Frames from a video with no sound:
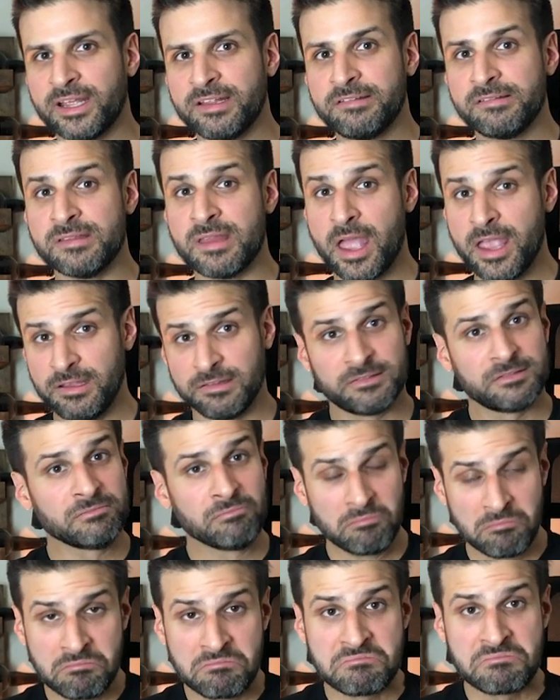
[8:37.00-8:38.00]
It's nice.
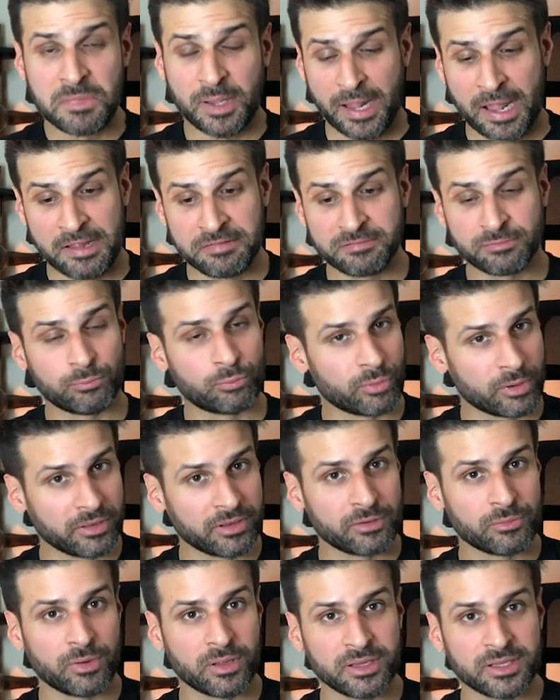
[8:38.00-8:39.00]
It's
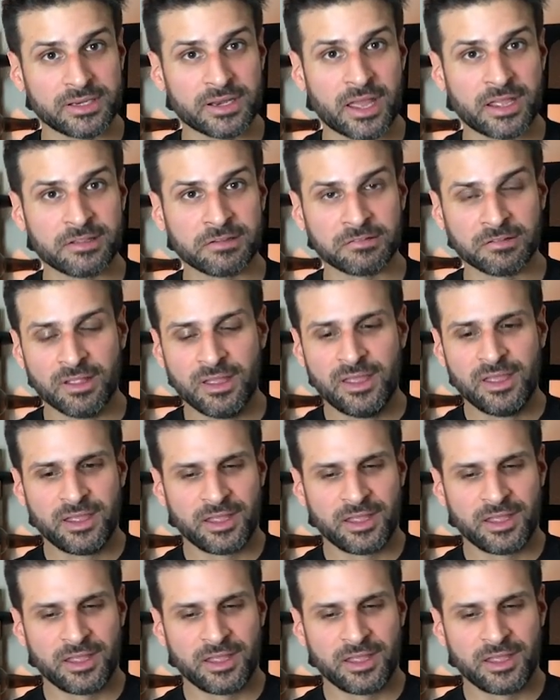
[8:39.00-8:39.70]
really, really nice.